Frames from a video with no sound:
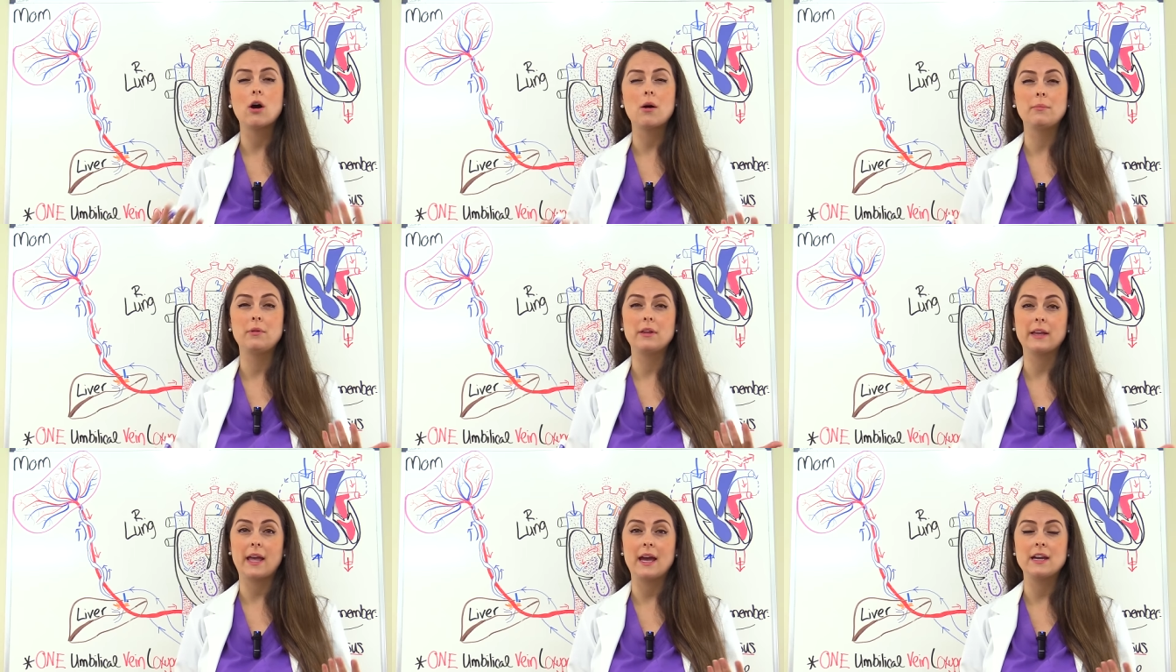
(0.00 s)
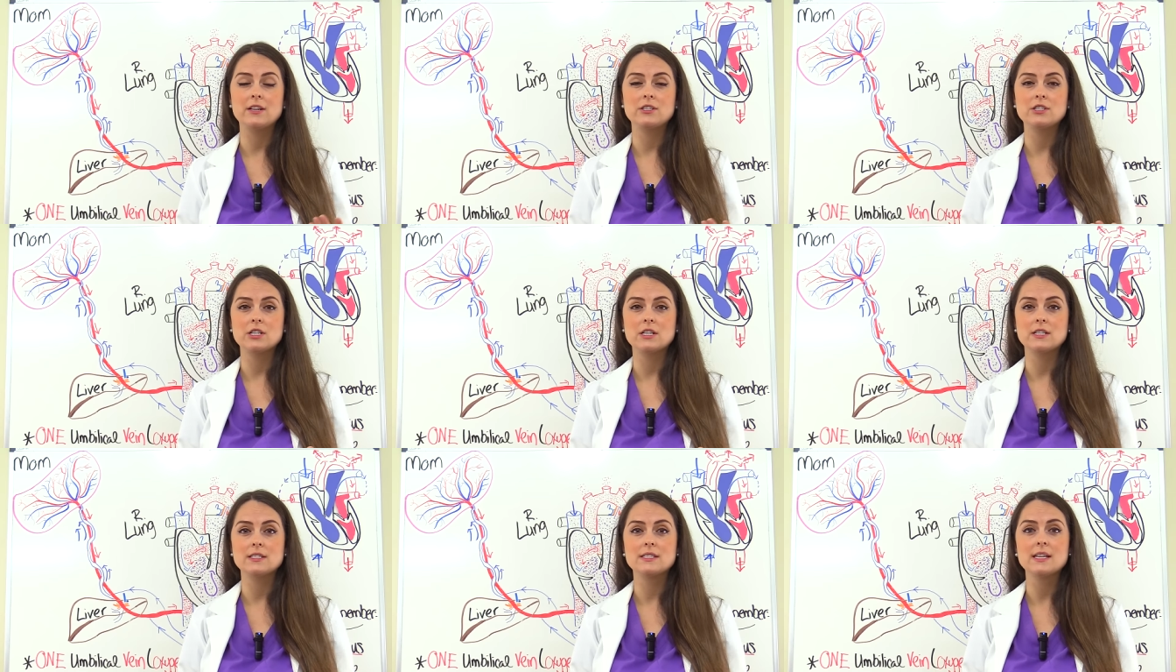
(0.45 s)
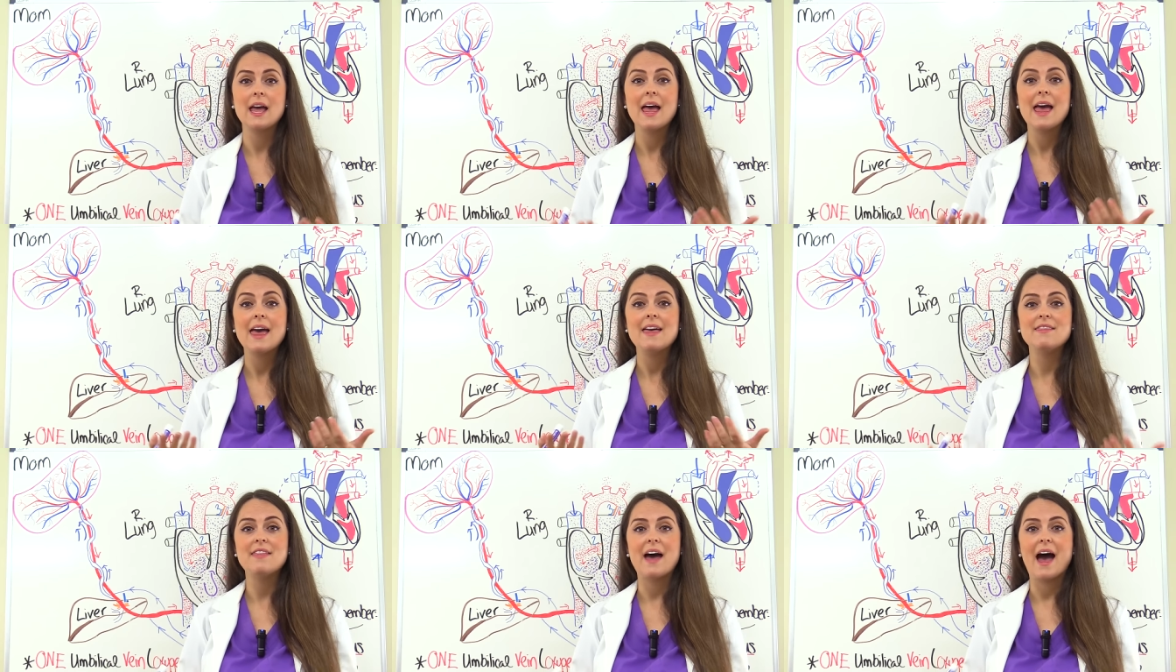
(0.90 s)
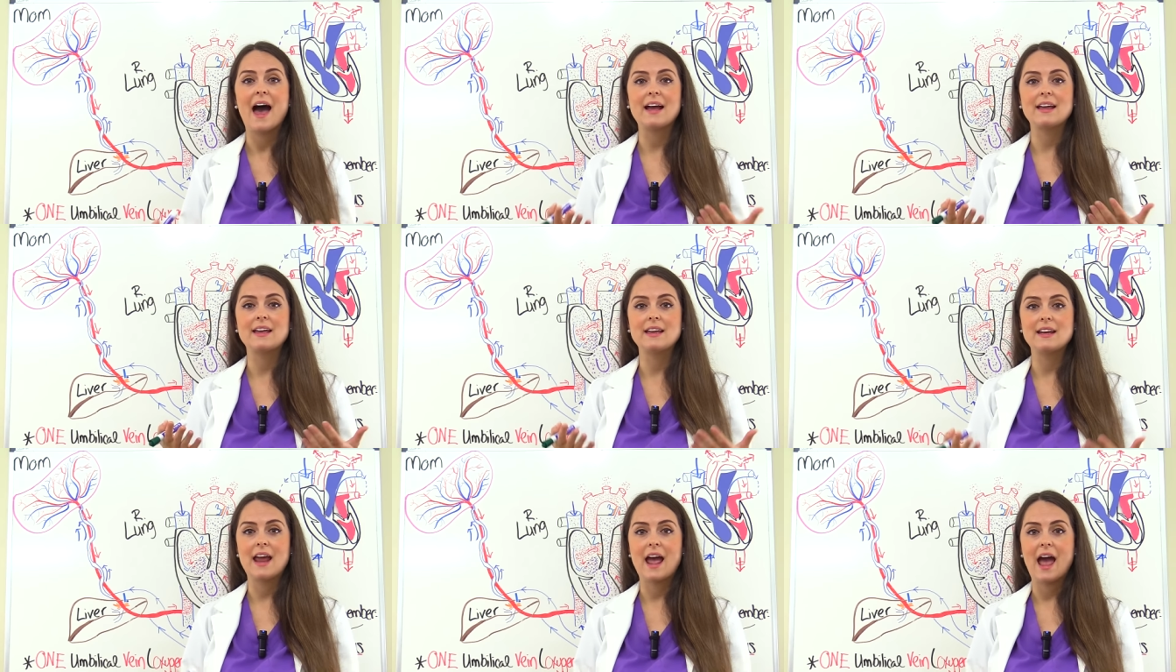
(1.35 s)
complications
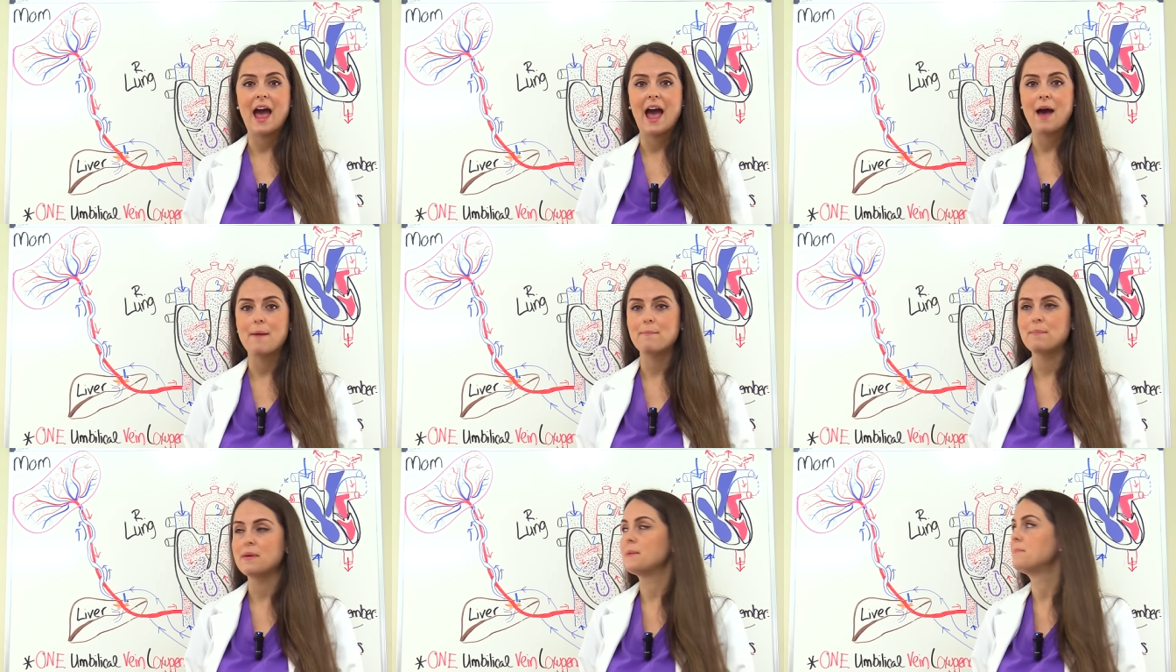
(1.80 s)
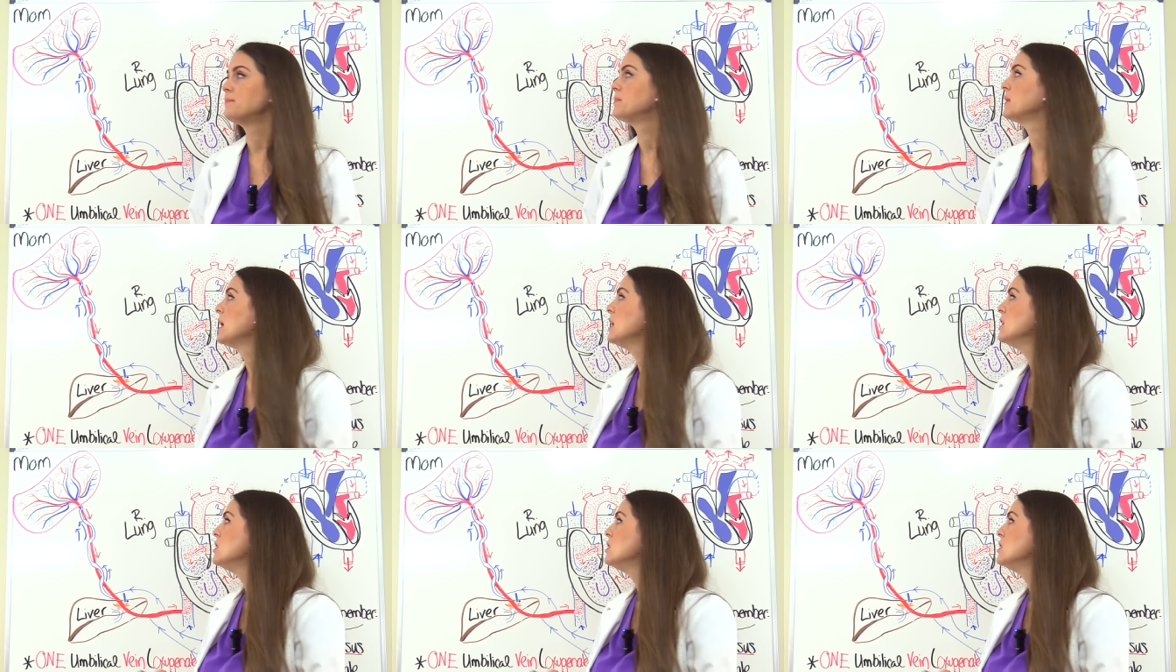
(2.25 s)
that can happen.